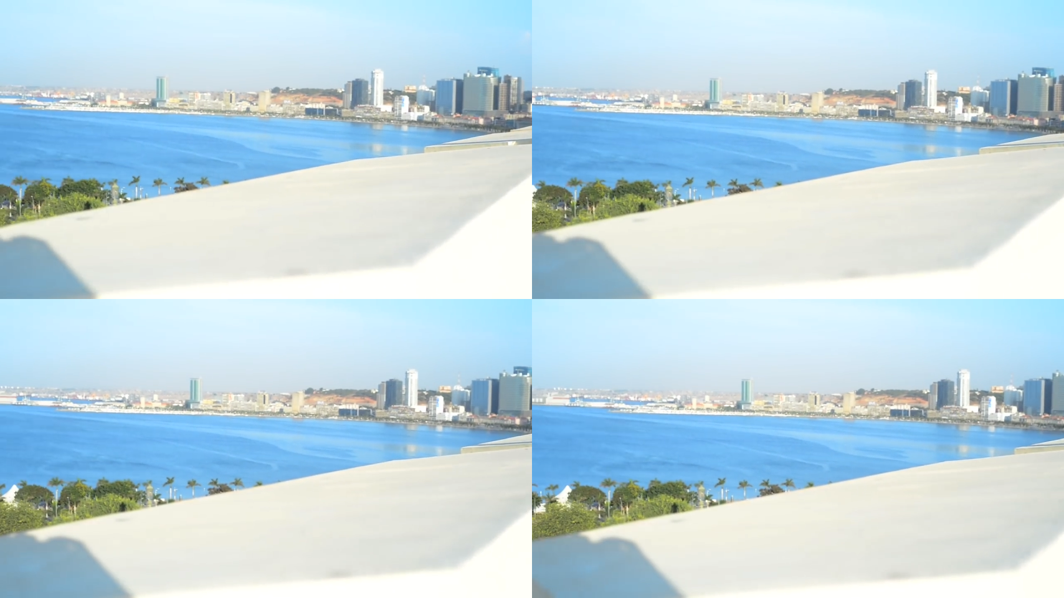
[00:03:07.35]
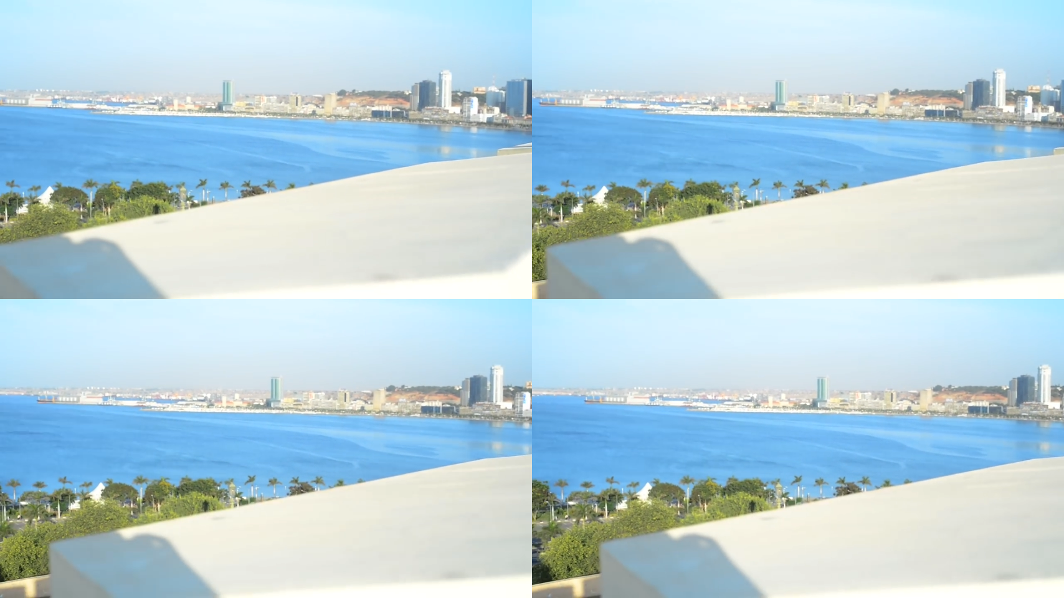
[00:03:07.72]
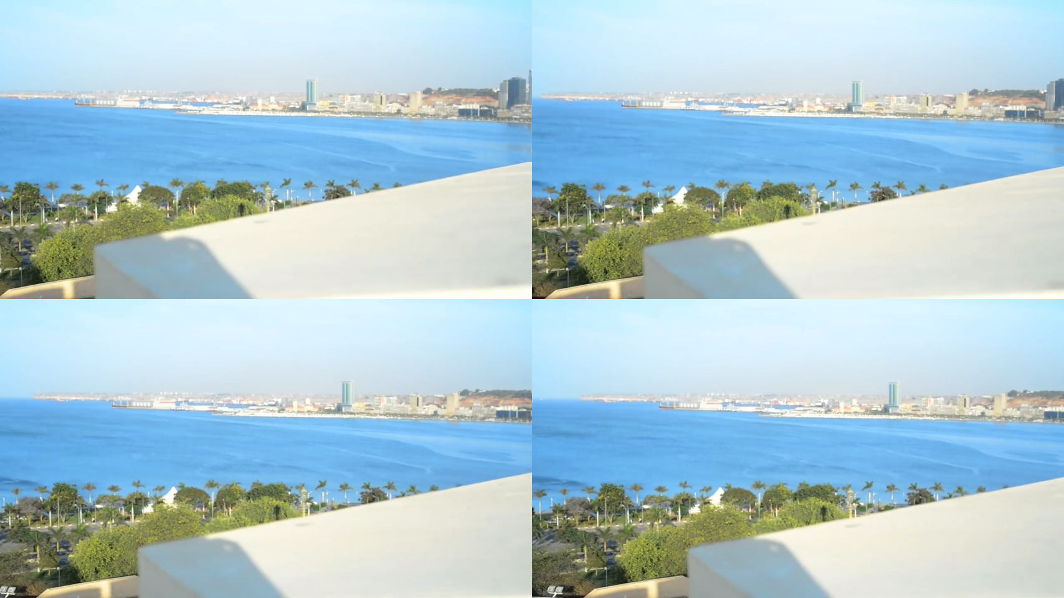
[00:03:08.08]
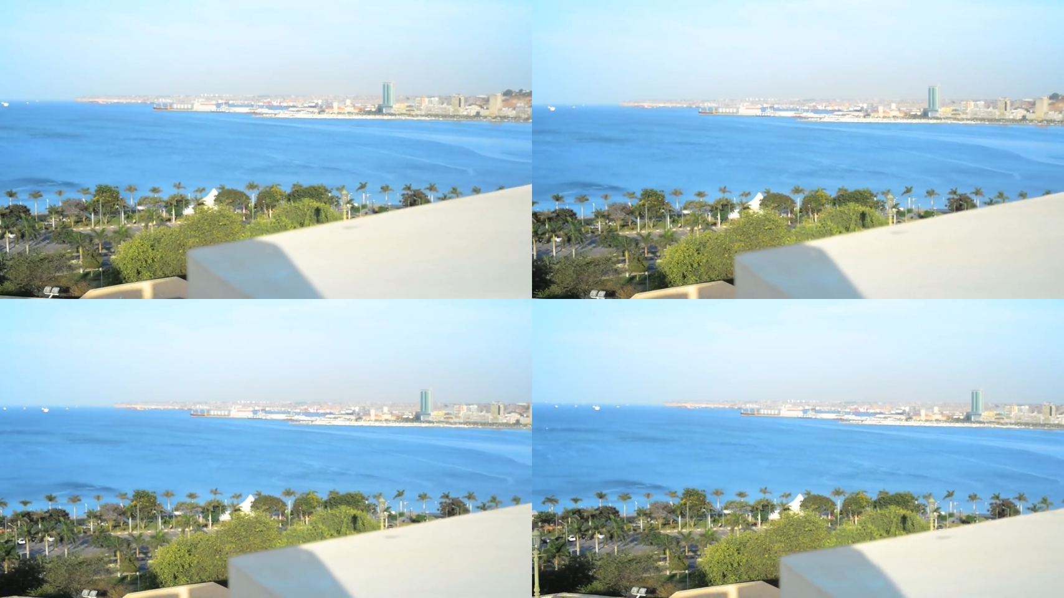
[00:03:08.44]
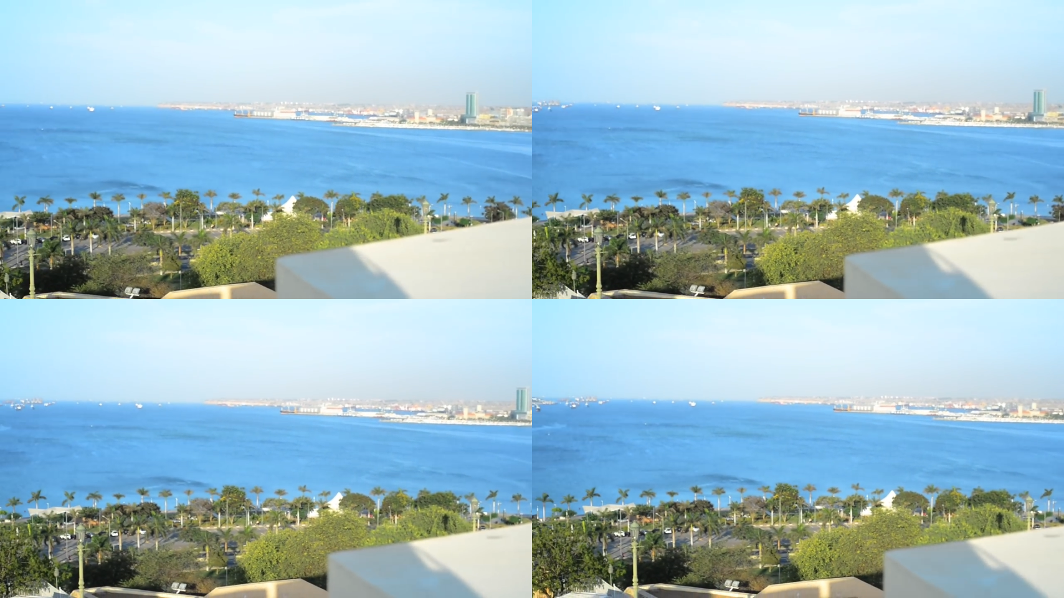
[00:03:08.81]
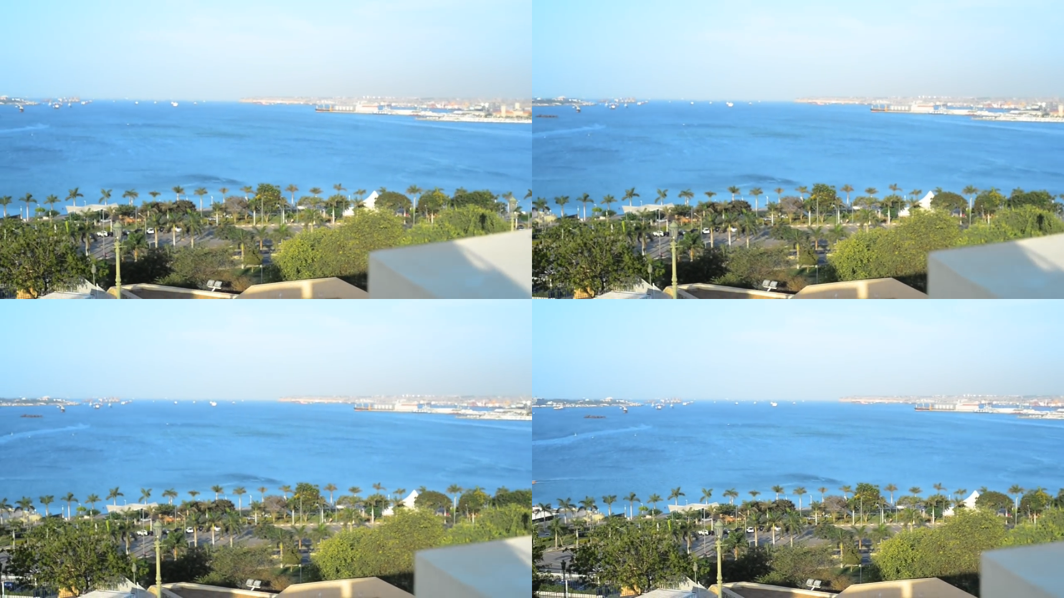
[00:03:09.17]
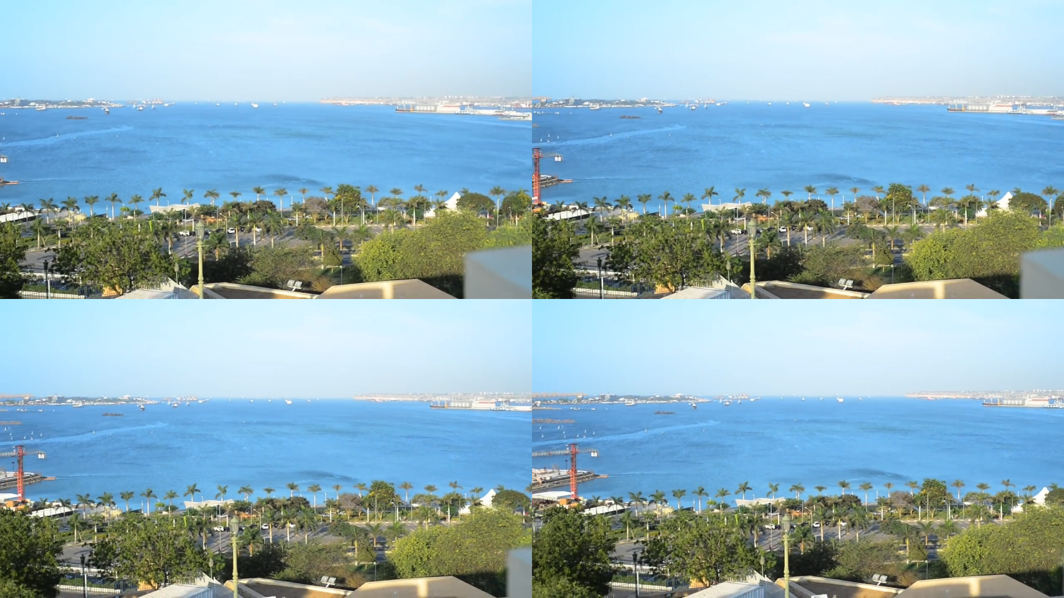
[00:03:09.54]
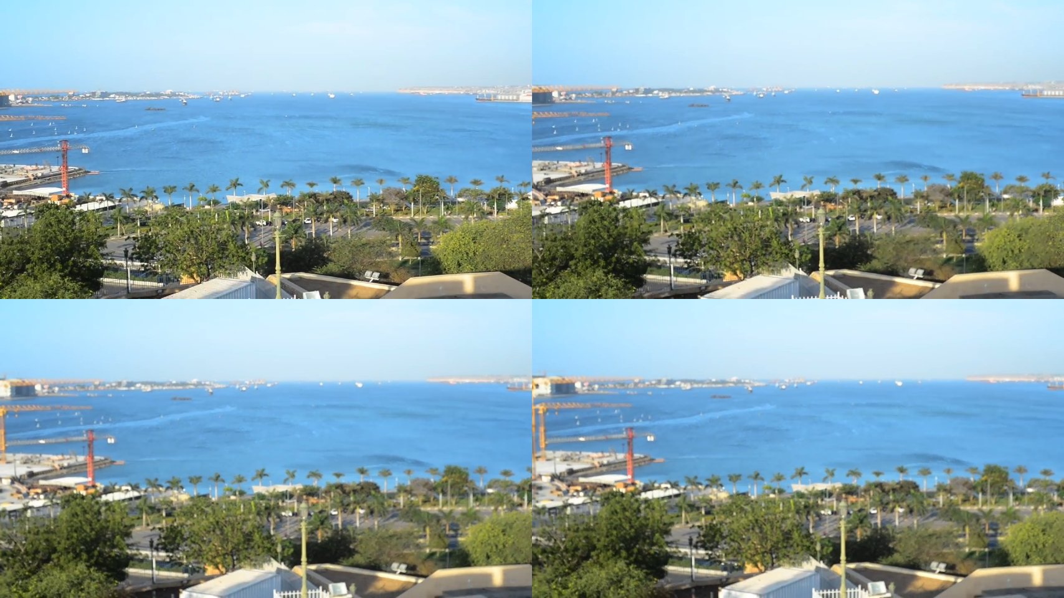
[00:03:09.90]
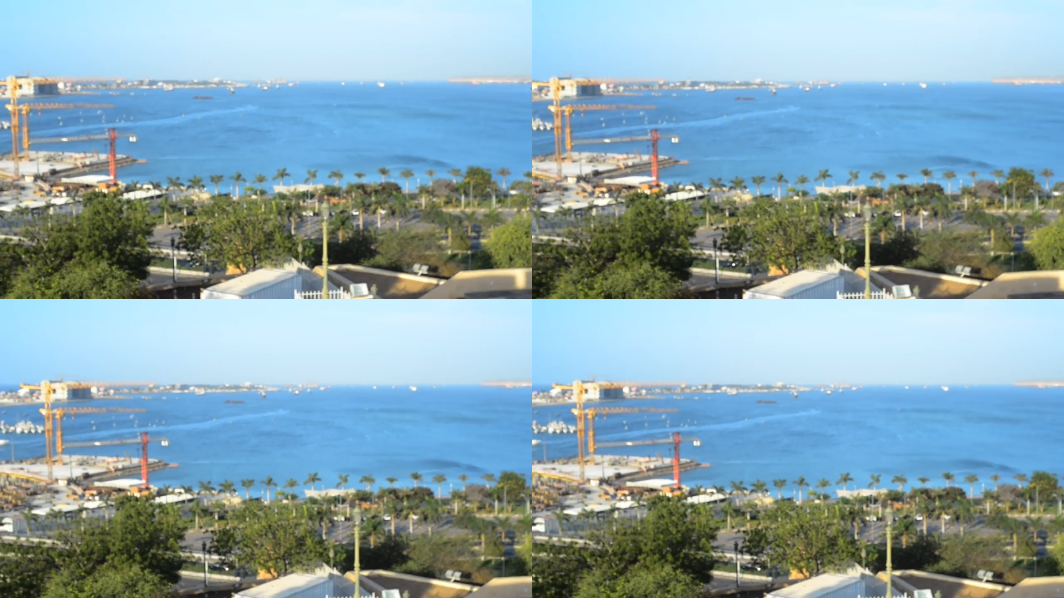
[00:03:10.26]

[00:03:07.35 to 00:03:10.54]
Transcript: Nobody's mouth can be seen.